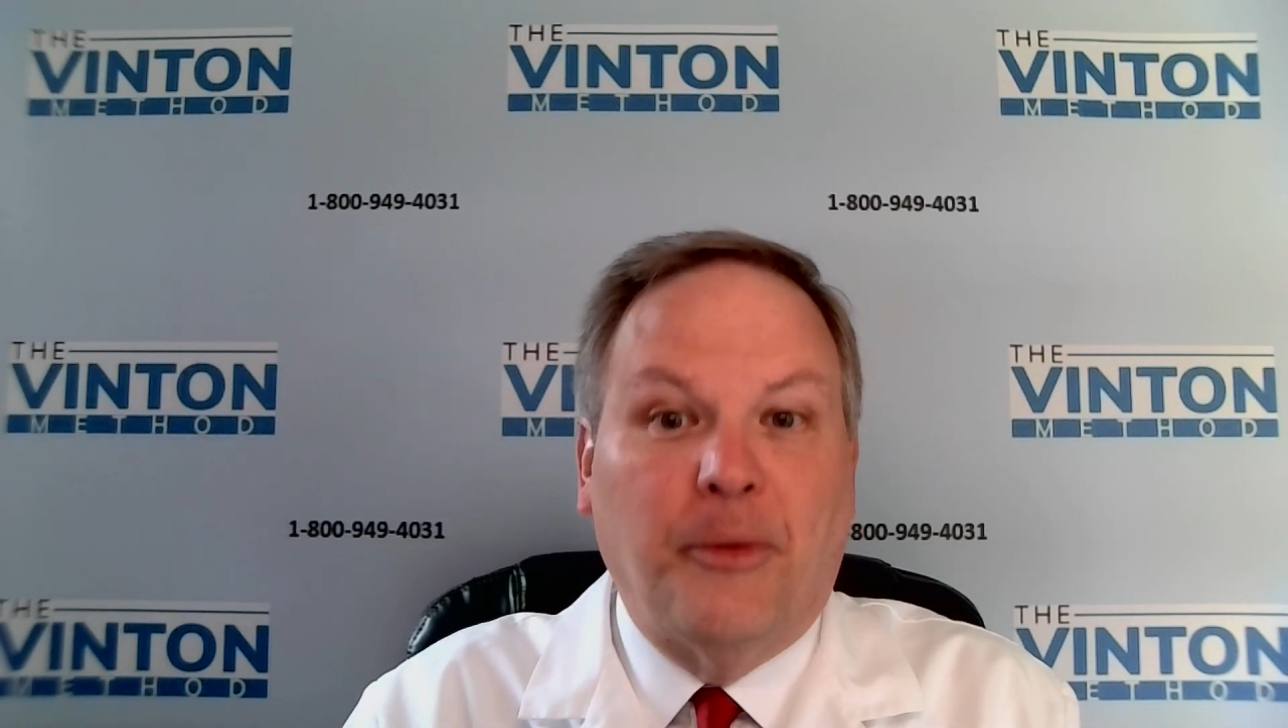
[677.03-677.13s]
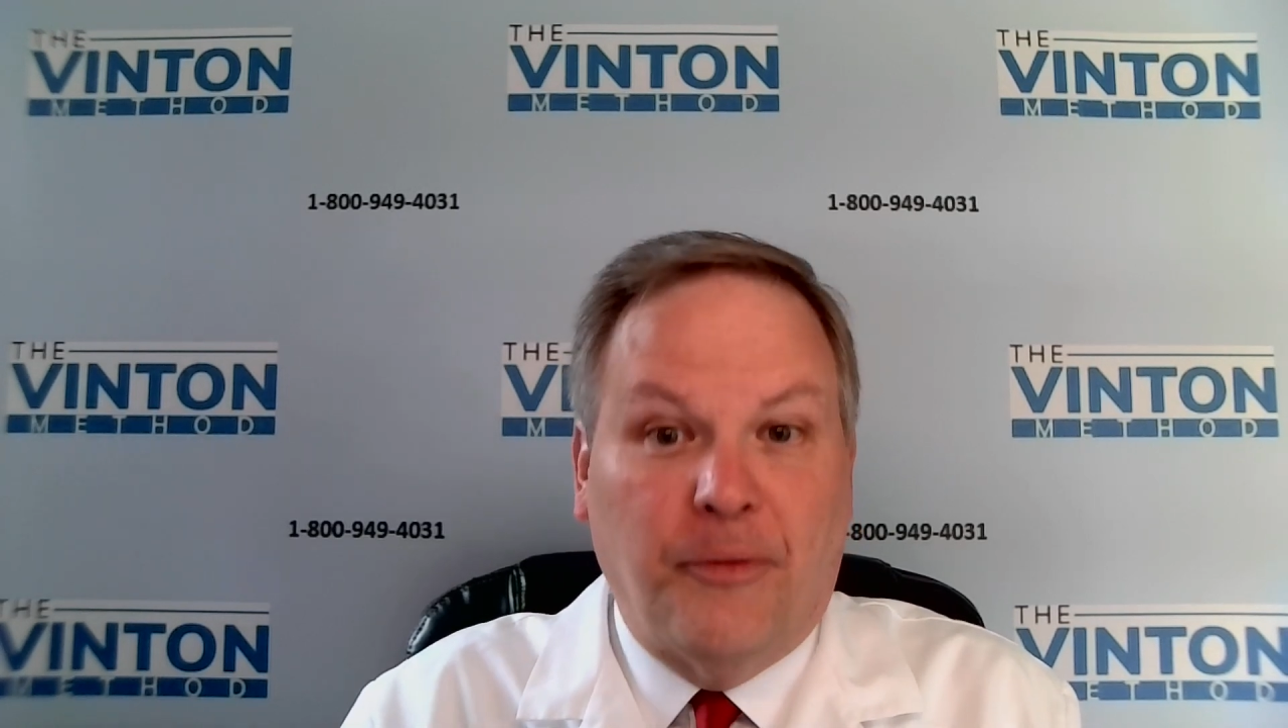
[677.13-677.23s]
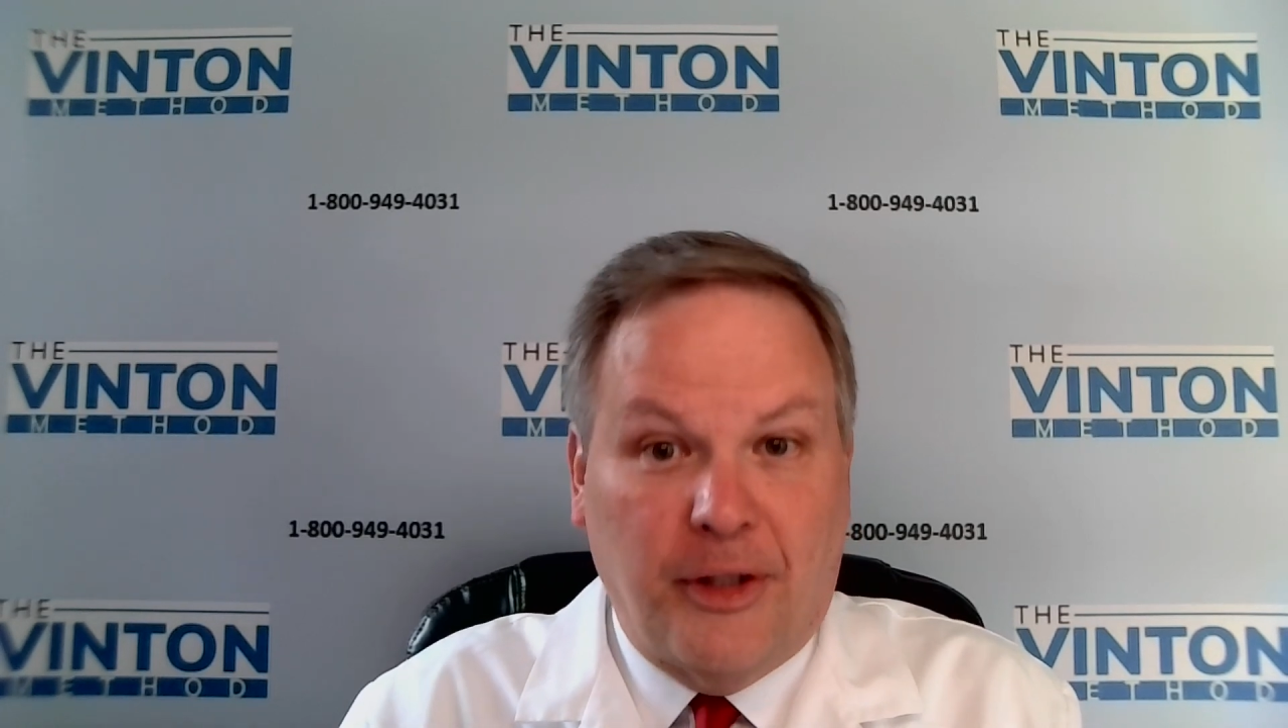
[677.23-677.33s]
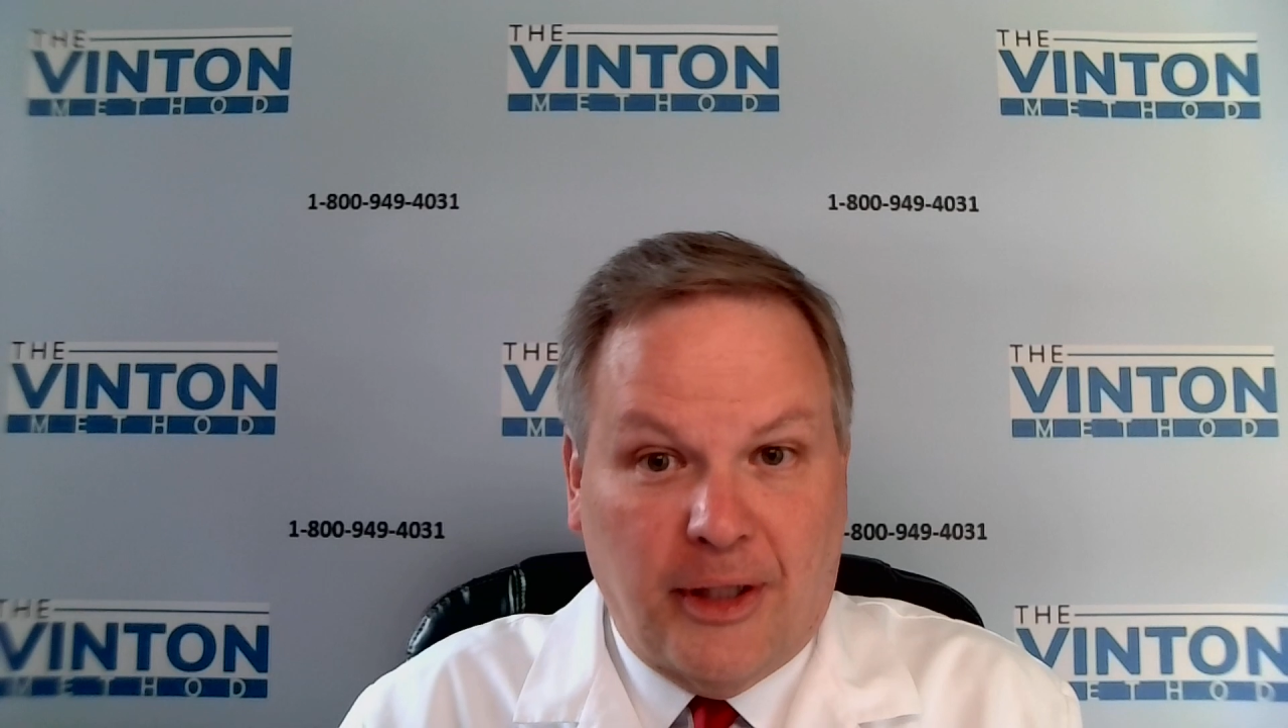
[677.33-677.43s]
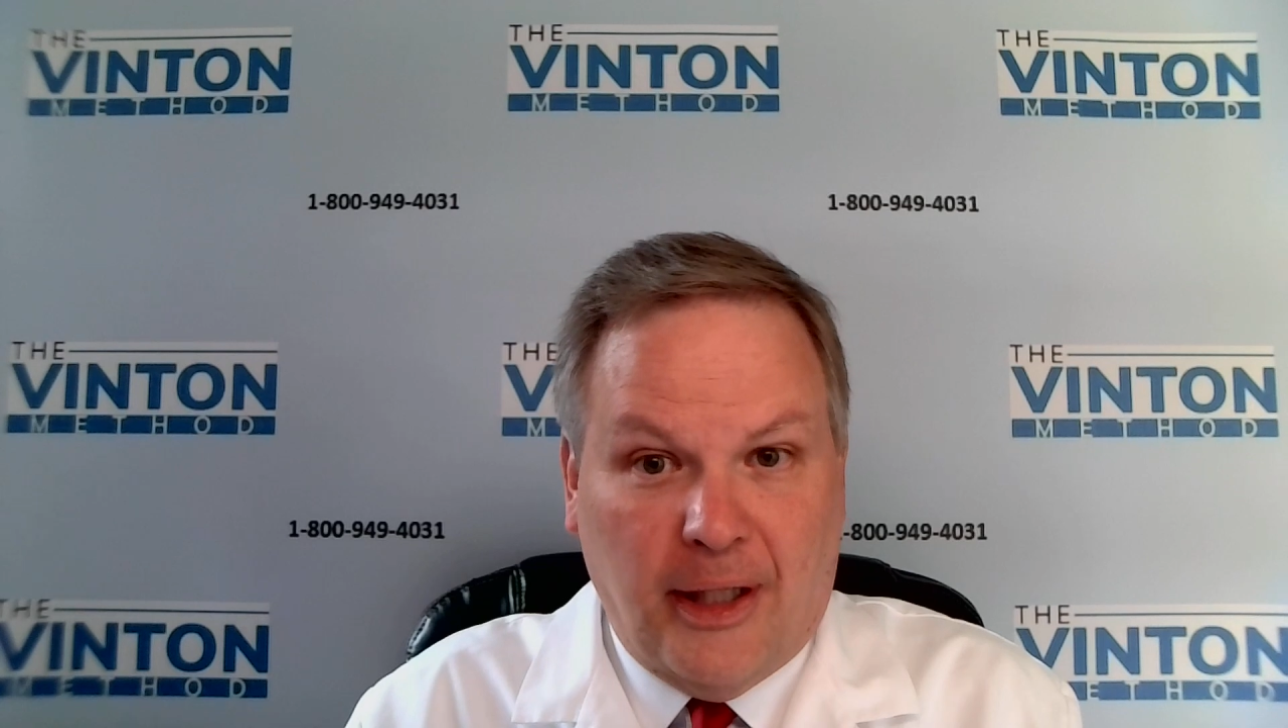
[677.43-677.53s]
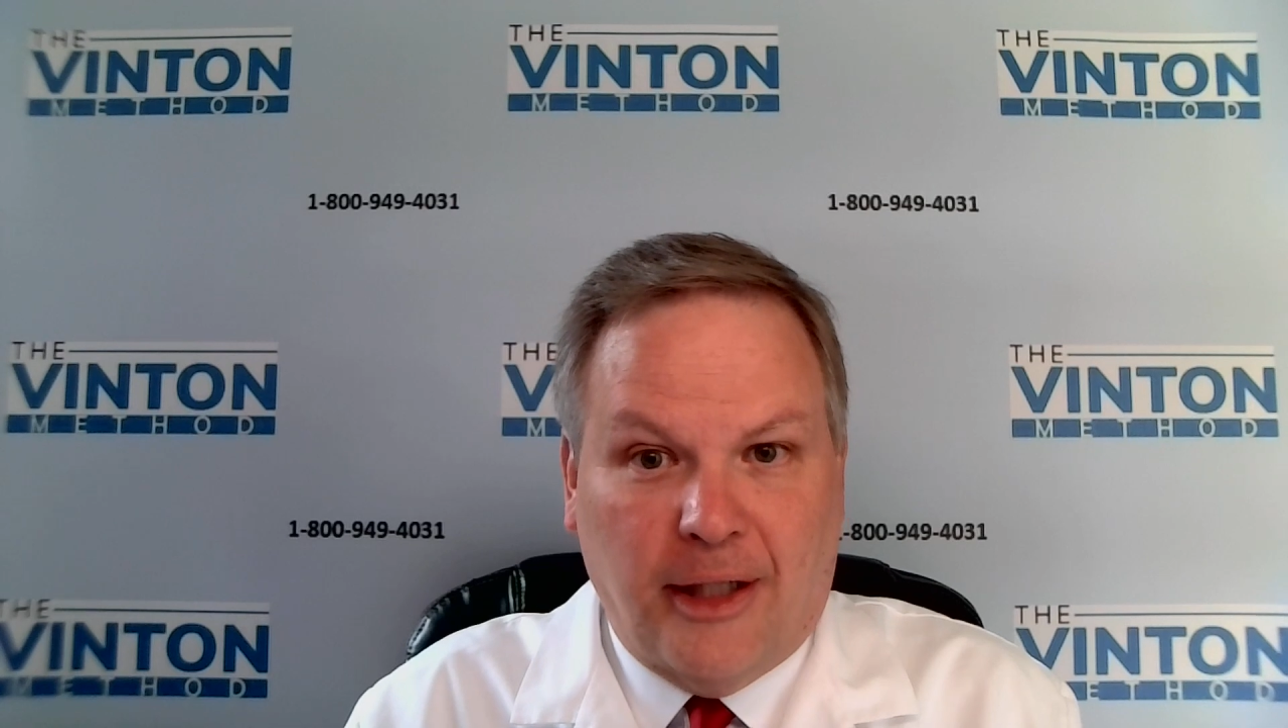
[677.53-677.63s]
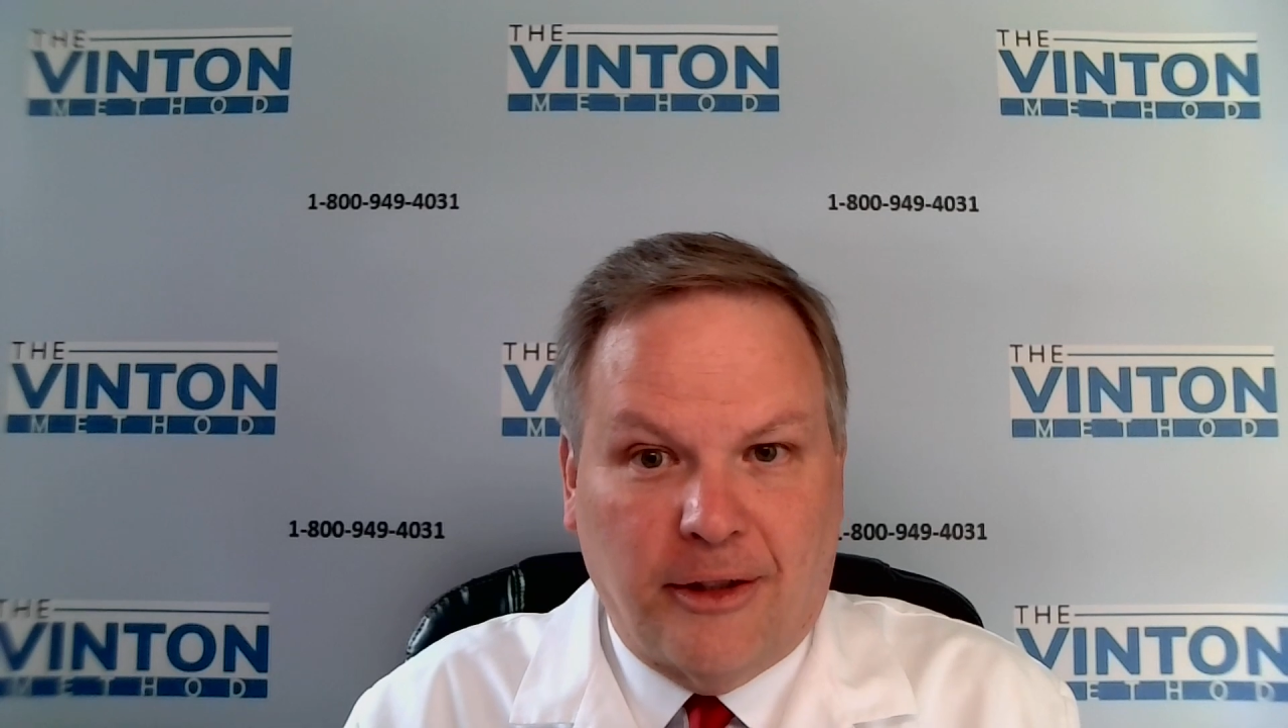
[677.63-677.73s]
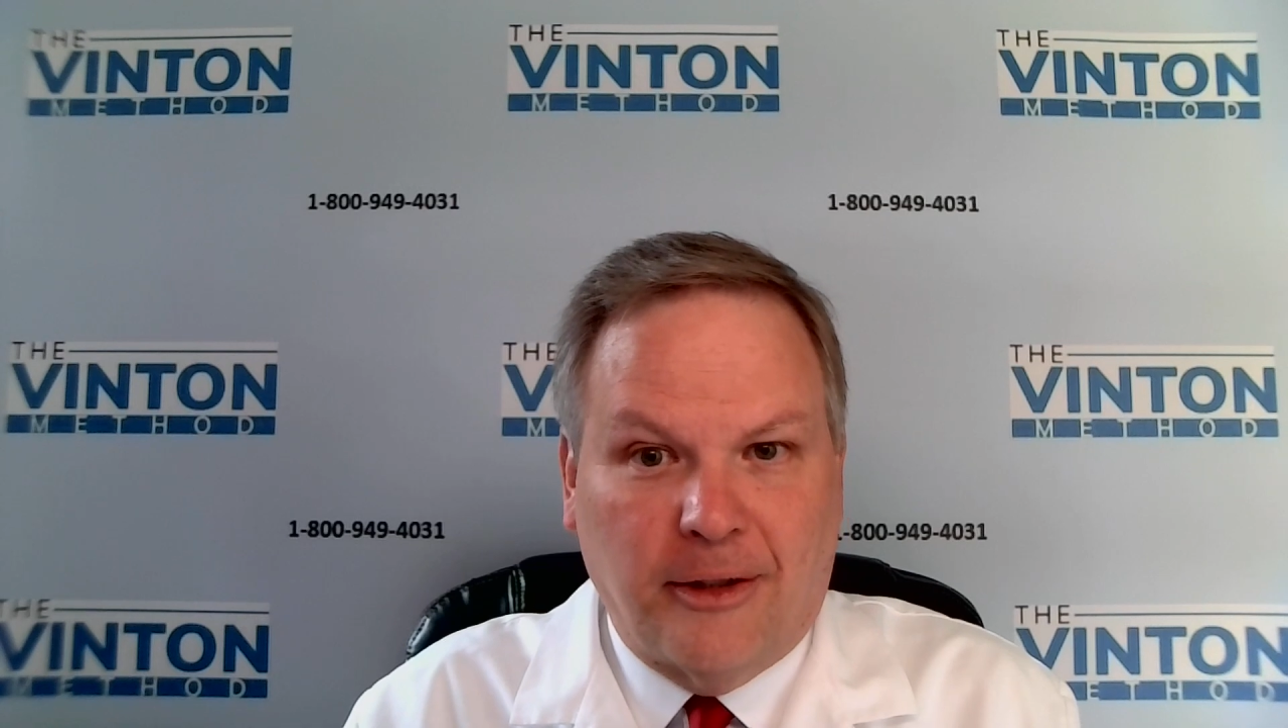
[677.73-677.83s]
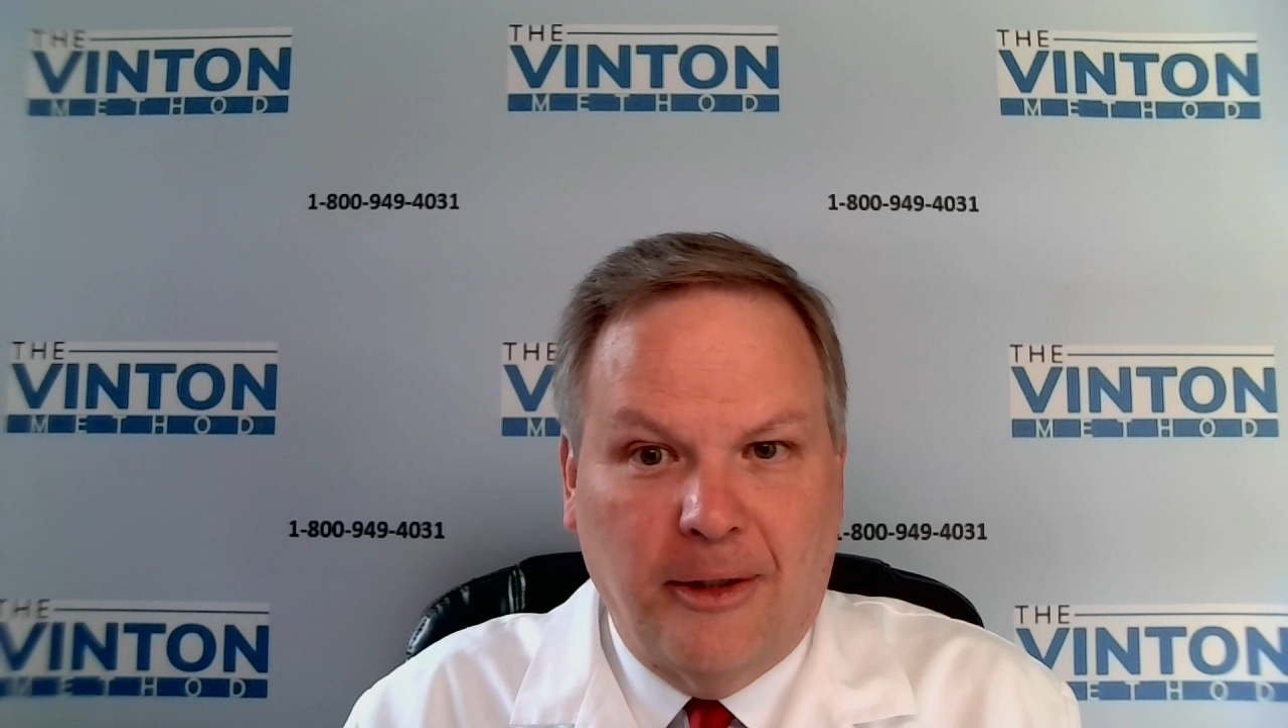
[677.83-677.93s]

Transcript: visit us,